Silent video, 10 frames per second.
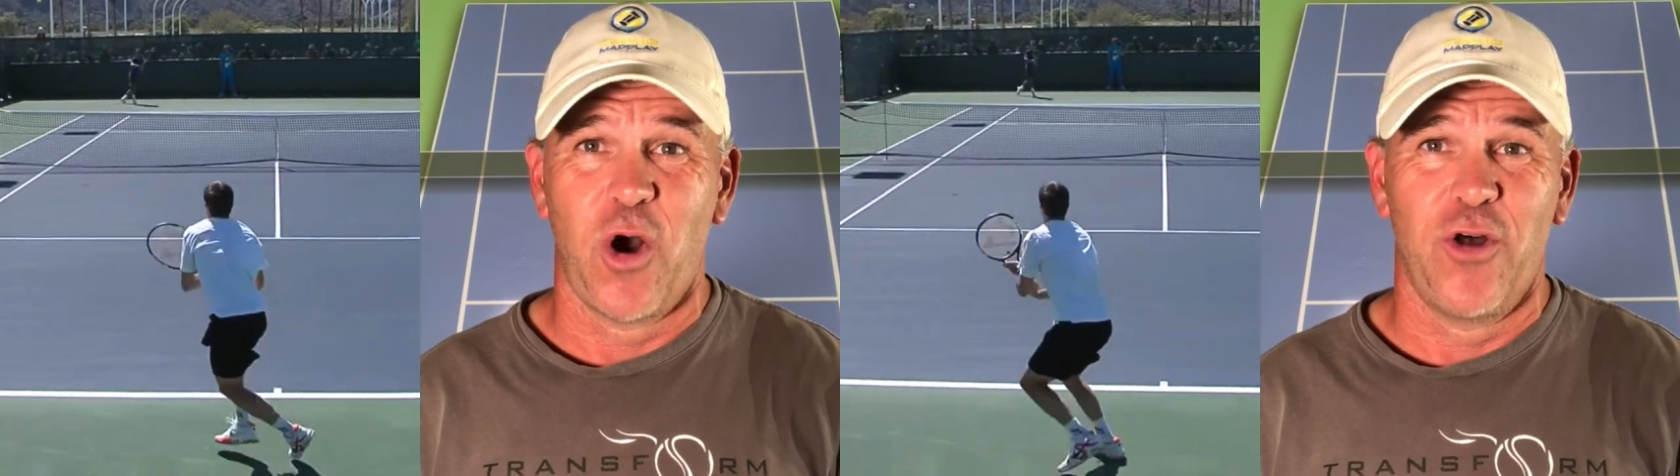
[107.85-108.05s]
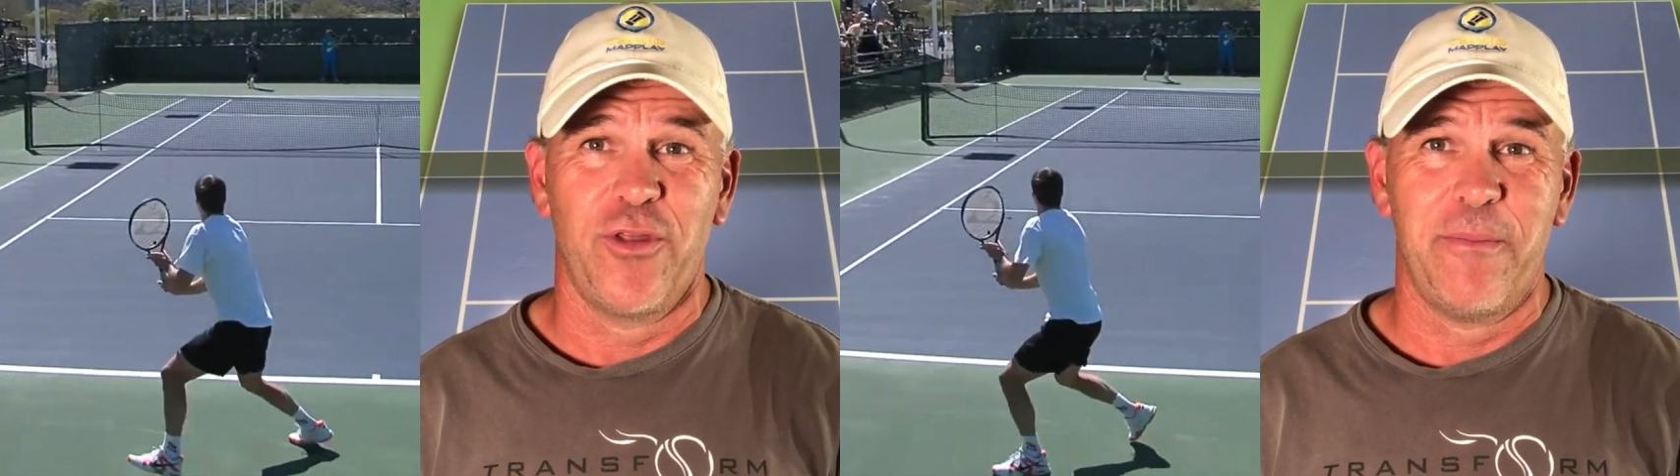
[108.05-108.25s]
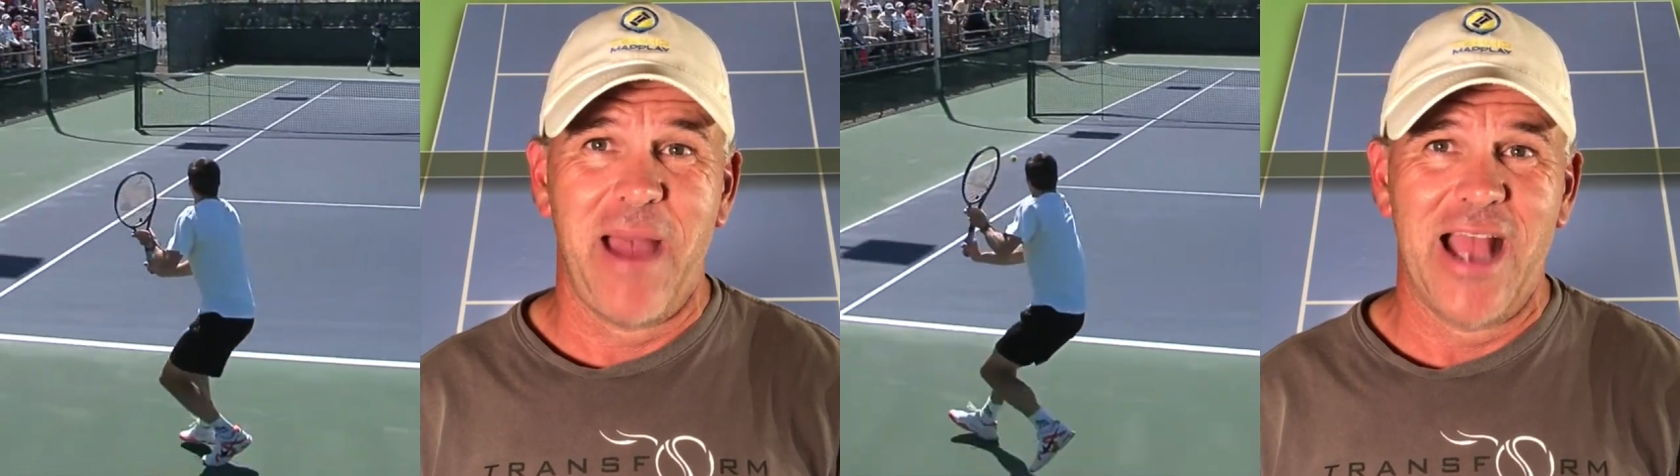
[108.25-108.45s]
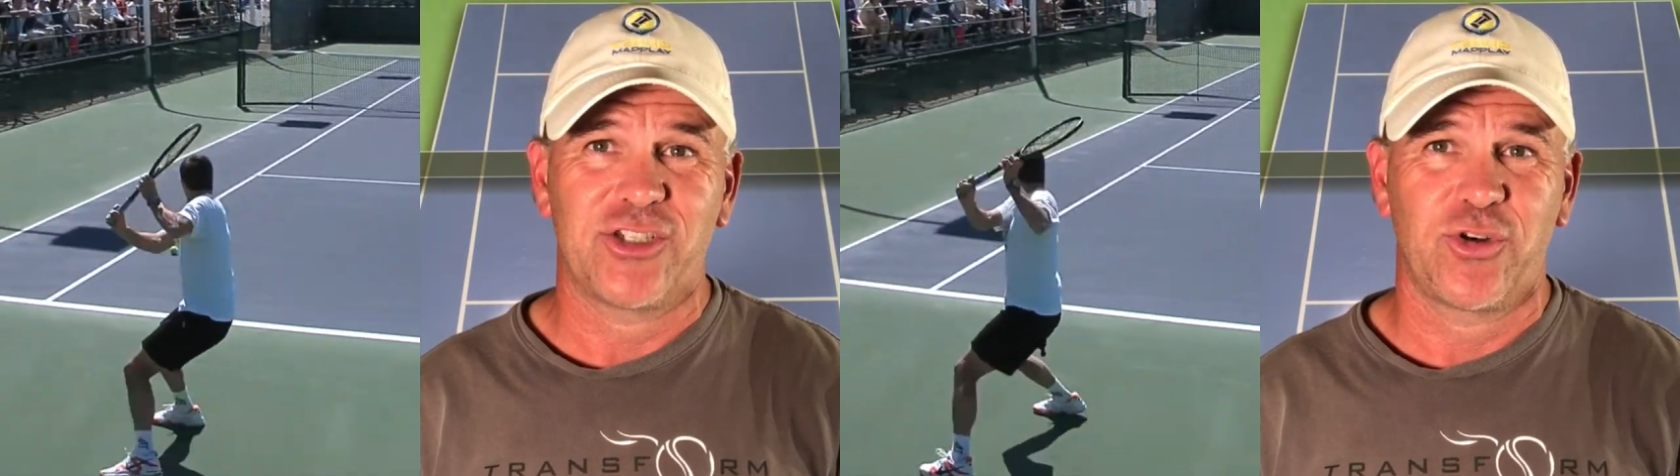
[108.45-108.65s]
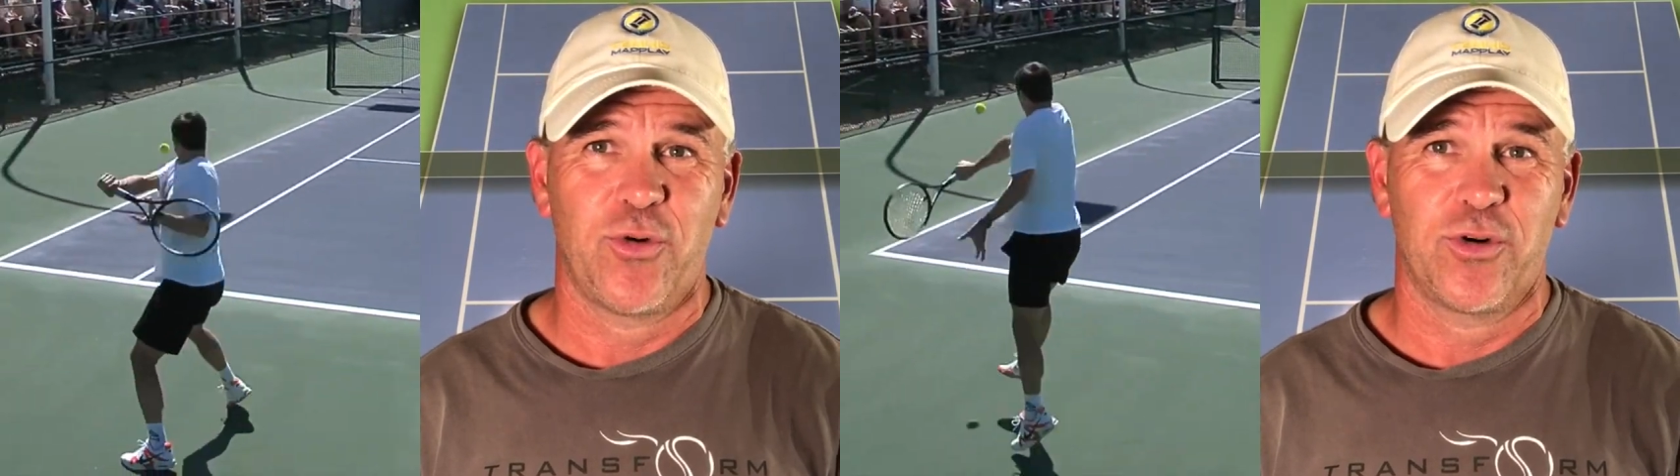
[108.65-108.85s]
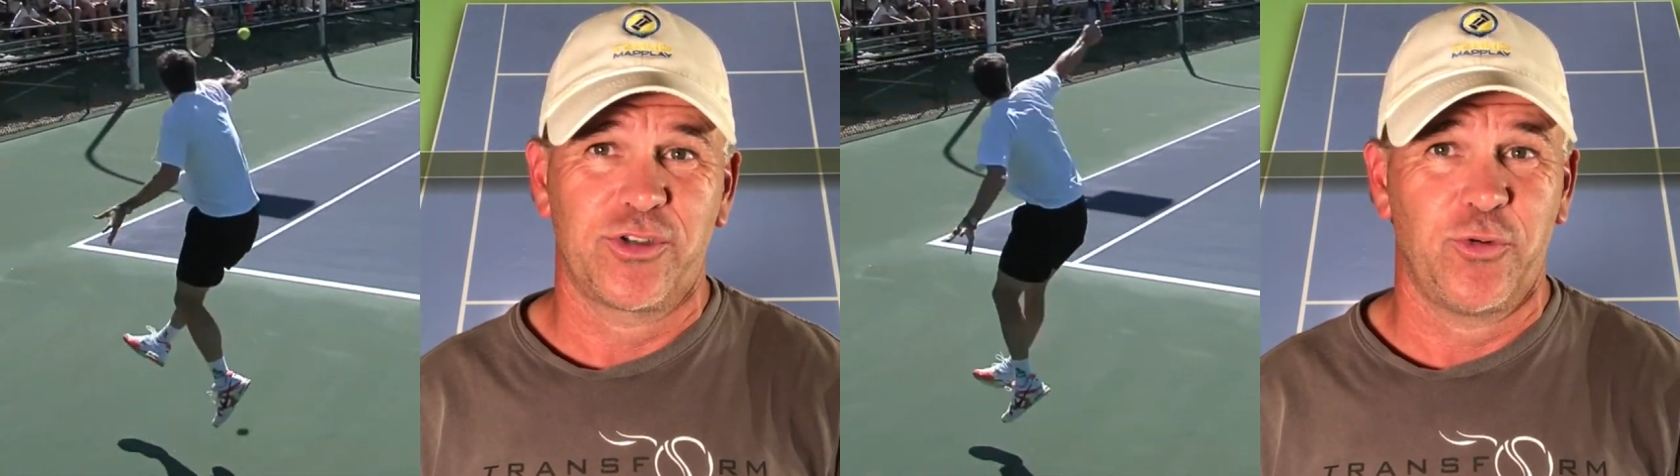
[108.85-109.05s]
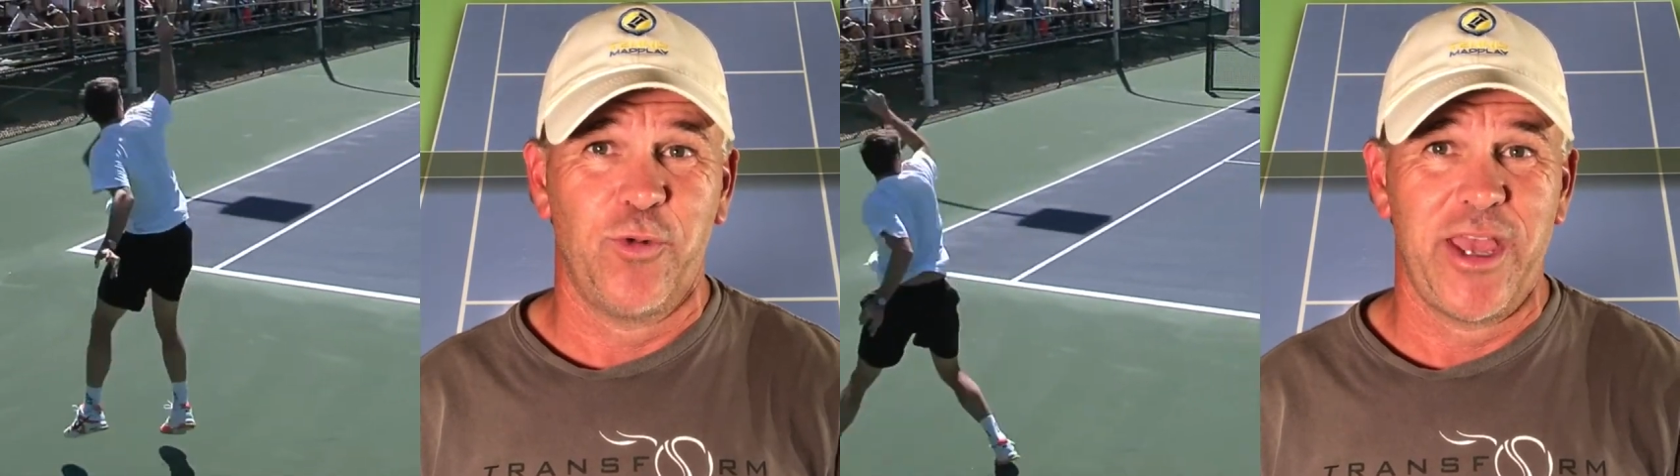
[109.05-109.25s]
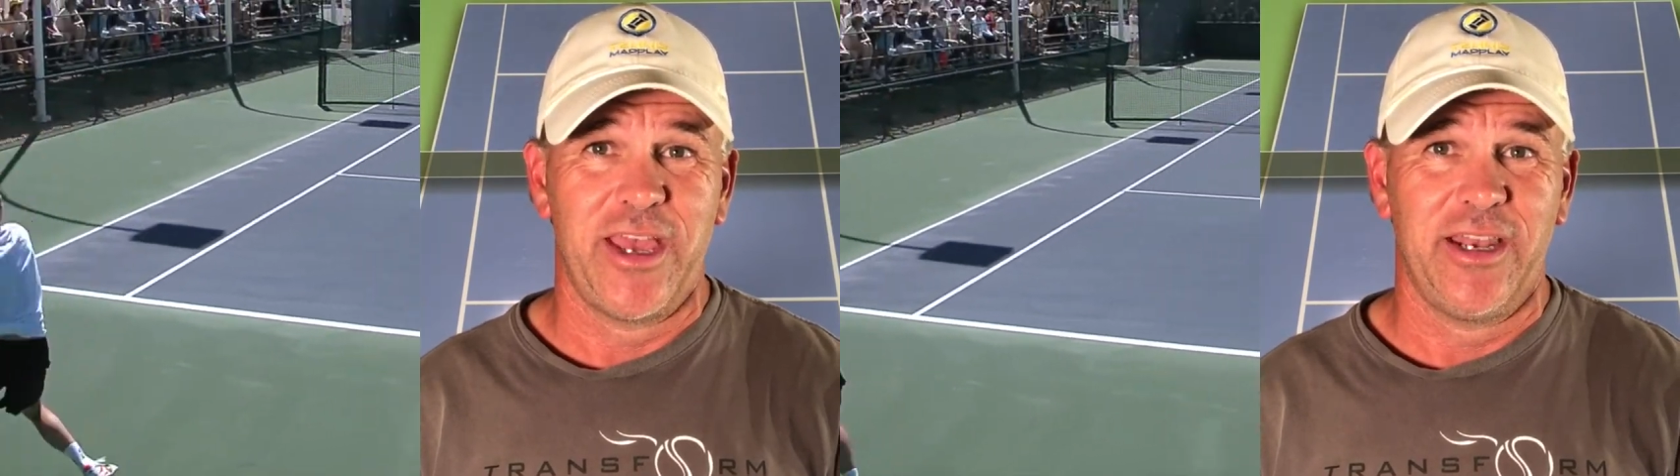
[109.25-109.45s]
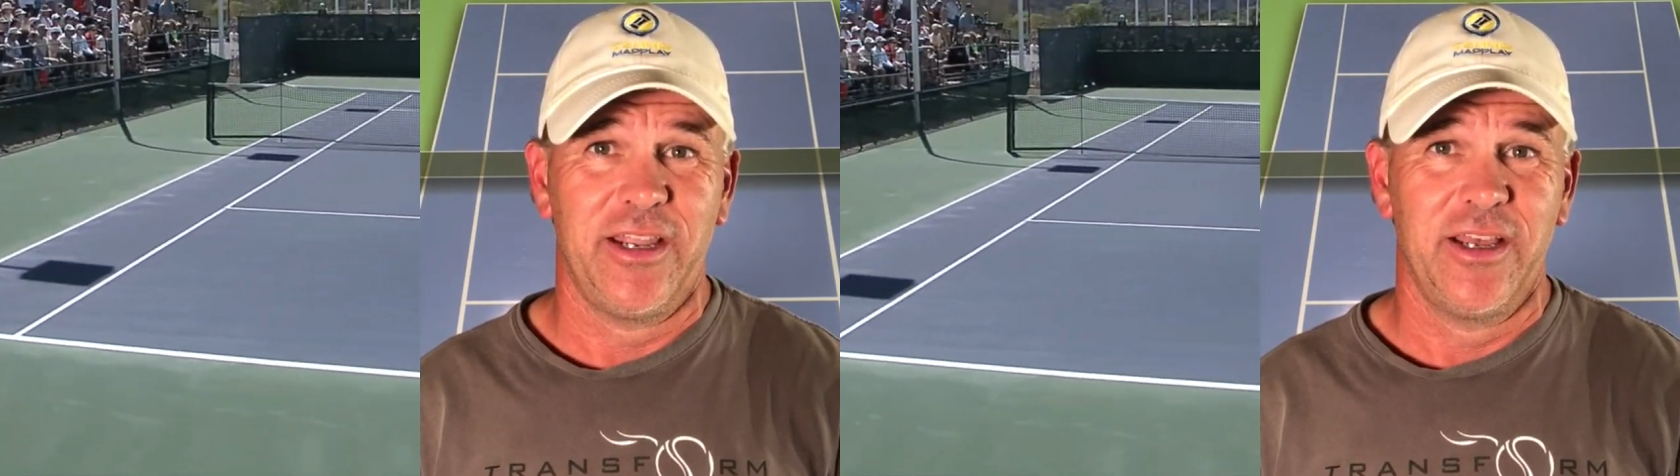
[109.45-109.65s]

on the match court to win,